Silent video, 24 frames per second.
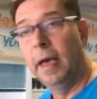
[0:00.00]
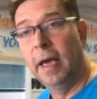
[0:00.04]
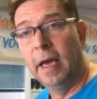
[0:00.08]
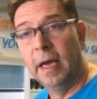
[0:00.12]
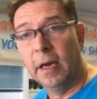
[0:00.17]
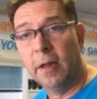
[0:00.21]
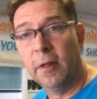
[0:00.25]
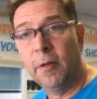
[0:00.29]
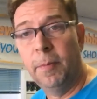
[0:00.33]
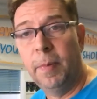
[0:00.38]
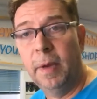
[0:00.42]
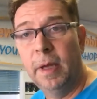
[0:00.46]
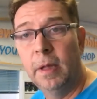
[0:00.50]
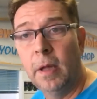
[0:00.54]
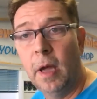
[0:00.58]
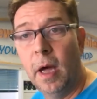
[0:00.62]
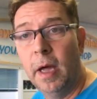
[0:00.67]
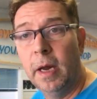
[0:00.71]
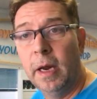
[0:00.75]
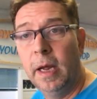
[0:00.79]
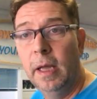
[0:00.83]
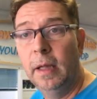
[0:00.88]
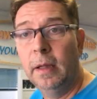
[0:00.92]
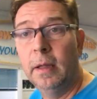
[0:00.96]
airspeed
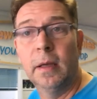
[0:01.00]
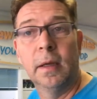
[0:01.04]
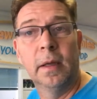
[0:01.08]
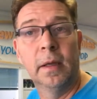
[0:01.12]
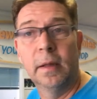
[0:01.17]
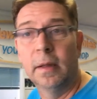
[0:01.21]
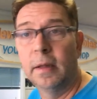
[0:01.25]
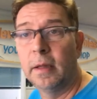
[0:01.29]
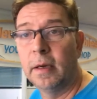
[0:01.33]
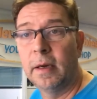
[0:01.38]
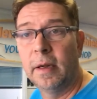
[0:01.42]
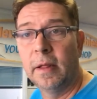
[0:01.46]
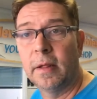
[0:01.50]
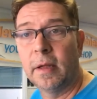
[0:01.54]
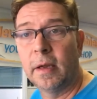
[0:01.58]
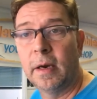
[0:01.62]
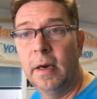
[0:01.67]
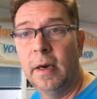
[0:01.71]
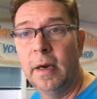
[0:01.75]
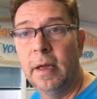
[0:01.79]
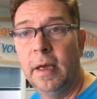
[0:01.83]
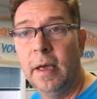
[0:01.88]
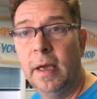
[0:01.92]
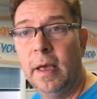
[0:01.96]
on it, there is a
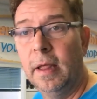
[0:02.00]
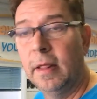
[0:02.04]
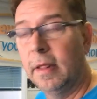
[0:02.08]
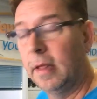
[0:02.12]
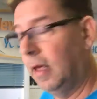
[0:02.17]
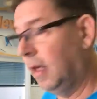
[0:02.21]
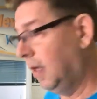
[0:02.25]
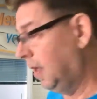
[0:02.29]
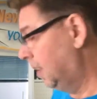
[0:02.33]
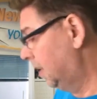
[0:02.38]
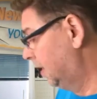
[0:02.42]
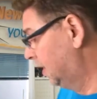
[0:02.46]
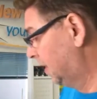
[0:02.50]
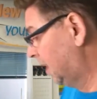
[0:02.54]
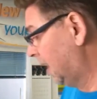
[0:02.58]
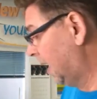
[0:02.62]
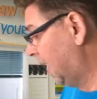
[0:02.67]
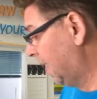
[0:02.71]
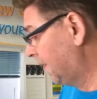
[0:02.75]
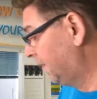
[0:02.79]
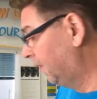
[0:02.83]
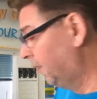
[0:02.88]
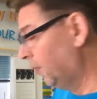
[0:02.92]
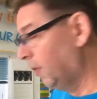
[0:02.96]
really easy
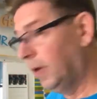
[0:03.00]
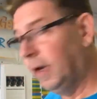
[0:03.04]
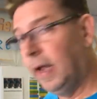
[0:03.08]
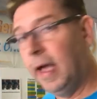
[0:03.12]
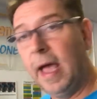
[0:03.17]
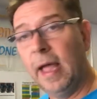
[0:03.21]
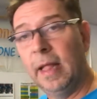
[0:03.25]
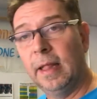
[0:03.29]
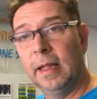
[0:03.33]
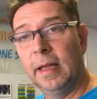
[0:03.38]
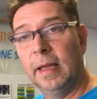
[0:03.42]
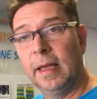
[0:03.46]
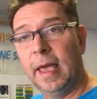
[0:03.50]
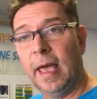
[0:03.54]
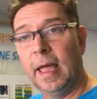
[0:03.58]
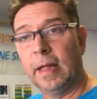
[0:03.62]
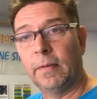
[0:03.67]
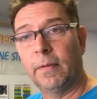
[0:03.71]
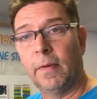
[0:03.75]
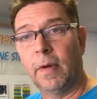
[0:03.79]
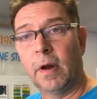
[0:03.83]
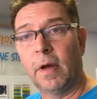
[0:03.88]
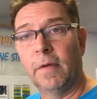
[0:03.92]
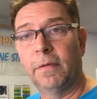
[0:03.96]
setup for that.
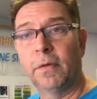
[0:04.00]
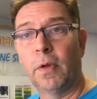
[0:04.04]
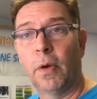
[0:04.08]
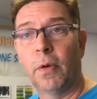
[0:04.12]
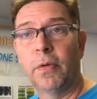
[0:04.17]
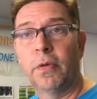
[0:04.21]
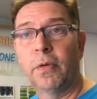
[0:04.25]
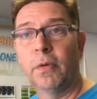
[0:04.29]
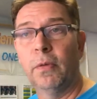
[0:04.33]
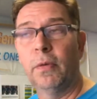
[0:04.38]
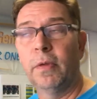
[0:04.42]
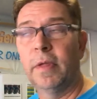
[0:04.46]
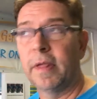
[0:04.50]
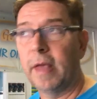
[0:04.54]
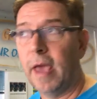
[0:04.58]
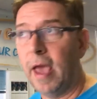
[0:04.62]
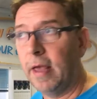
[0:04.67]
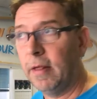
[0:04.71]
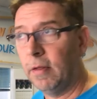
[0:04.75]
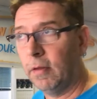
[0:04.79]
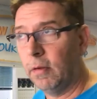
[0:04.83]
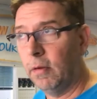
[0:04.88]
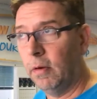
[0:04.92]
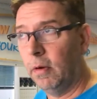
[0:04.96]
Get one of those two
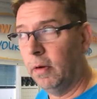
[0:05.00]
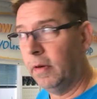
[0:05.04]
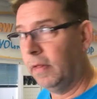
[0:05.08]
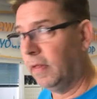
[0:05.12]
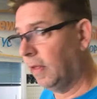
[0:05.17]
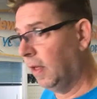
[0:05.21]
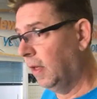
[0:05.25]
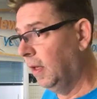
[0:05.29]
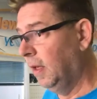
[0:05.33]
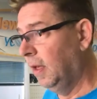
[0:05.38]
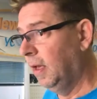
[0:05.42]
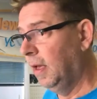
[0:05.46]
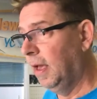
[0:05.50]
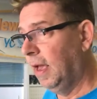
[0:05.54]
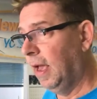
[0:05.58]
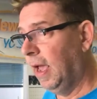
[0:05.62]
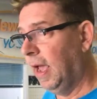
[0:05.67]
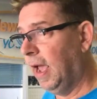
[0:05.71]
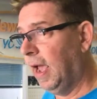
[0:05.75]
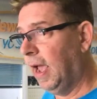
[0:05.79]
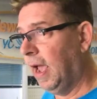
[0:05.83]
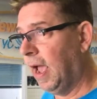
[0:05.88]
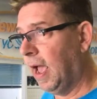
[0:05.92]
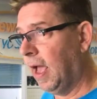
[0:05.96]
sensors,
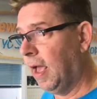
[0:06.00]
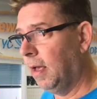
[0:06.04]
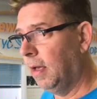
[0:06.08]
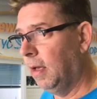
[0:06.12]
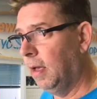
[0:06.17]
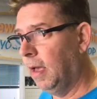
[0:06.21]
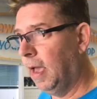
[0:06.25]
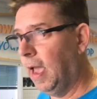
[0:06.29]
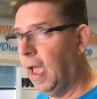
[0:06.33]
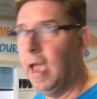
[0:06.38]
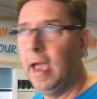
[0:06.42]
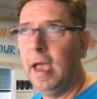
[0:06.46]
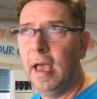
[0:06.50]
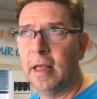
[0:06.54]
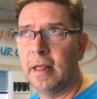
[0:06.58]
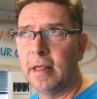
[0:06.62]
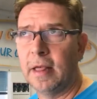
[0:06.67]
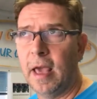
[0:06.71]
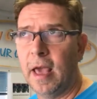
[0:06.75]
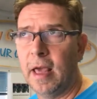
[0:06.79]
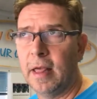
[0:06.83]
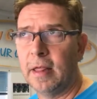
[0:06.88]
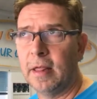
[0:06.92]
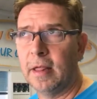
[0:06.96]

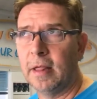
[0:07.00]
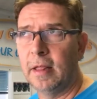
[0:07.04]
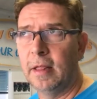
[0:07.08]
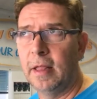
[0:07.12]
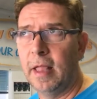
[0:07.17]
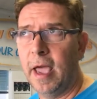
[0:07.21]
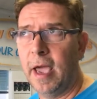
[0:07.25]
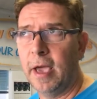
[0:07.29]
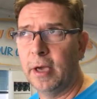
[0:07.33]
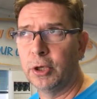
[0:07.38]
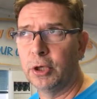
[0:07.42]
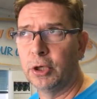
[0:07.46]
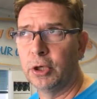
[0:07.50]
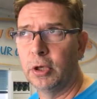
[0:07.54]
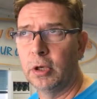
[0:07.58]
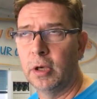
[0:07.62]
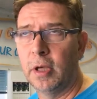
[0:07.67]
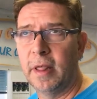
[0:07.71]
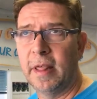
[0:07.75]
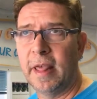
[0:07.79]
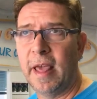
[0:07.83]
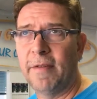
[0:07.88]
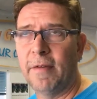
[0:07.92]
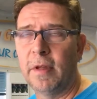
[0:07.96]
ASS-70
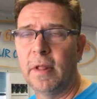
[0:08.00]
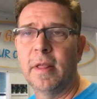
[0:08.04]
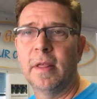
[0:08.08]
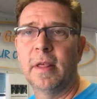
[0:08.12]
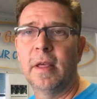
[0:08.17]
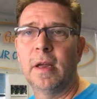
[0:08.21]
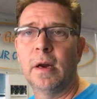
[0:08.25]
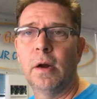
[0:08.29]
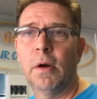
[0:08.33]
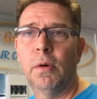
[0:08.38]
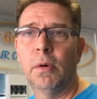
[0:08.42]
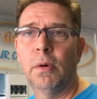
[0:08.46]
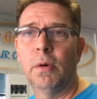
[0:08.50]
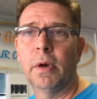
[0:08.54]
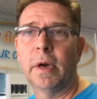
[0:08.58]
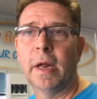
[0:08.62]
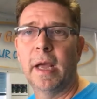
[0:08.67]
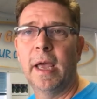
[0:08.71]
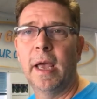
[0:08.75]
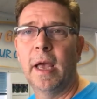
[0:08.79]
or